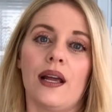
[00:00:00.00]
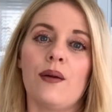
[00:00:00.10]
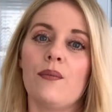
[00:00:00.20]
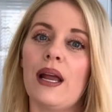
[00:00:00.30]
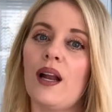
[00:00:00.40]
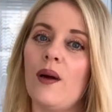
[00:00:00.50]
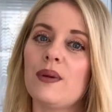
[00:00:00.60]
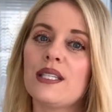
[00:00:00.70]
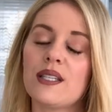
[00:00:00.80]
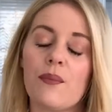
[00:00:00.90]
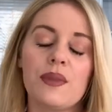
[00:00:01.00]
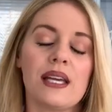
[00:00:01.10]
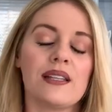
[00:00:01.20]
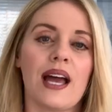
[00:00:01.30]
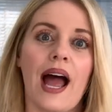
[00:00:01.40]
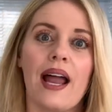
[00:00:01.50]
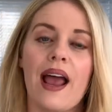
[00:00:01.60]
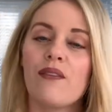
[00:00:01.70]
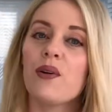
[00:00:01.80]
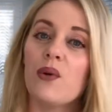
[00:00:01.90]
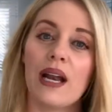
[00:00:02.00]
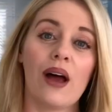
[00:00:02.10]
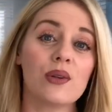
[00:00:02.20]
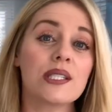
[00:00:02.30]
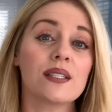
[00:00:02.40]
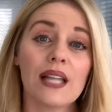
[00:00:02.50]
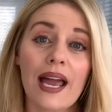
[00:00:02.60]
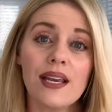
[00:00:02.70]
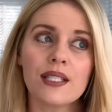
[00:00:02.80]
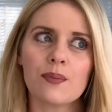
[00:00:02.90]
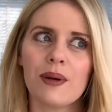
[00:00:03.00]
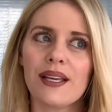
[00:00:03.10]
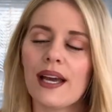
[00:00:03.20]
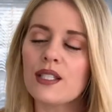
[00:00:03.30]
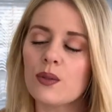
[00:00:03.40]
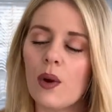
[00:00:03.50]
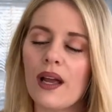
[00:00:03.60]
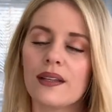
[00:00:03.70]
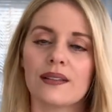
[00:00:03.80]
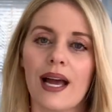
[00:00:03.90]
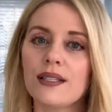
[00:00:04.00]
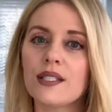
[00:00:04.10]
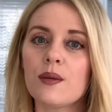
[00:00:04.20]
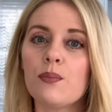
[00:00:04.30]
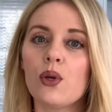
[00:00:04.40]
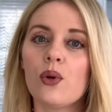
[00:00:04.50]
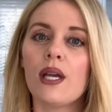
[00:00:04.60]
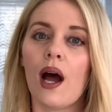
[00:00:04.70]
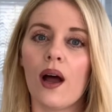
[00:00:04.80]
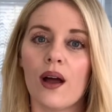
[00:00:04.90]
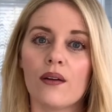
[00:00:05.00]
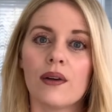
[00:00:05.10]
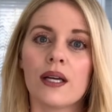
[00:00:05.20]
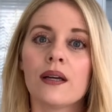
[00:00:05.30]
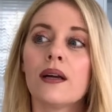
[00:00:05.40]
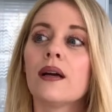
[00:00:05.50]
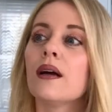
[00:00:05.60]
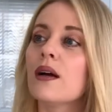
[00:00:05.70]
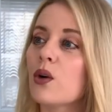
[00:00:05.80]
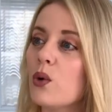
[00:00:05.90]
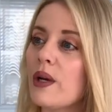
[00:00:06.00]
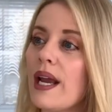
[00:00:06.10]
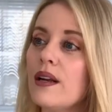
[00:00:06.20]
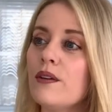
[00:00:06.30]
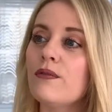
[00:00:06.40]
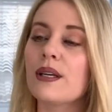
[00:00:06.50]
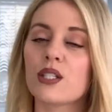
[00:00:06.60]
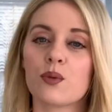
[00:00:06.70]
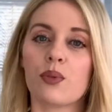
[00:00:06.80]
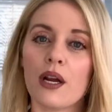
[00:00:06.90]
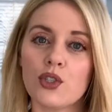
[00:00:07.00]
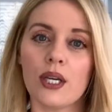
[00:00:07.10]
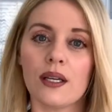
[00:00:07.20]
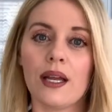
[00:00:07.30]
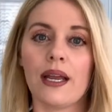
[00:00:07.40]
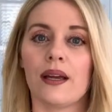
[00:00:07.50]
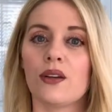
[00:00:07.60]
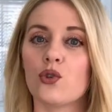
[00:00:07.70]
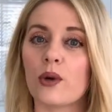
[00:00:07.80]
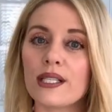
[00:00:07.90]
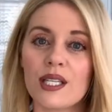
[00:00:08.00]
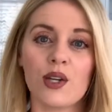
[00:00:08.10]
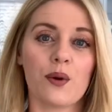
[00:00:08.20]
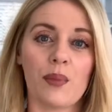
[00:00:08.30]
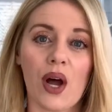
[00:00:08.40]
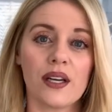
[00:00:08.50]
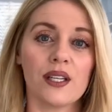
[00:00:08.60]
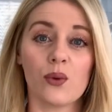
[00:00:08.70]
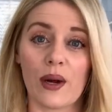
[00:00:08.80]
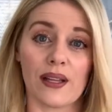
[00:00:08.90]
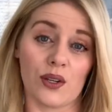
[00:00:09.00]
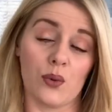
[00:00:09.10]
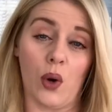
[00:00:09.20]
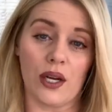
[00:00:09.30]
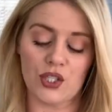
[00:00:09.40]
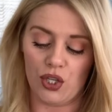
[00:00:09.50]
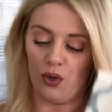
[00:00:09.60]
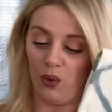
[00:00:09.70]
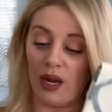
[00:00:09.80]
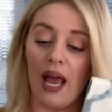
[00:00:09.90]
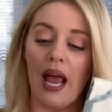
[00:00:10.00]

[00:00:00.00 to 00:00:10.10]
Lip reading: It may not be something that everyone else likes, but guess what? That's the beauty of creative expression and dressing your body the way that you want to.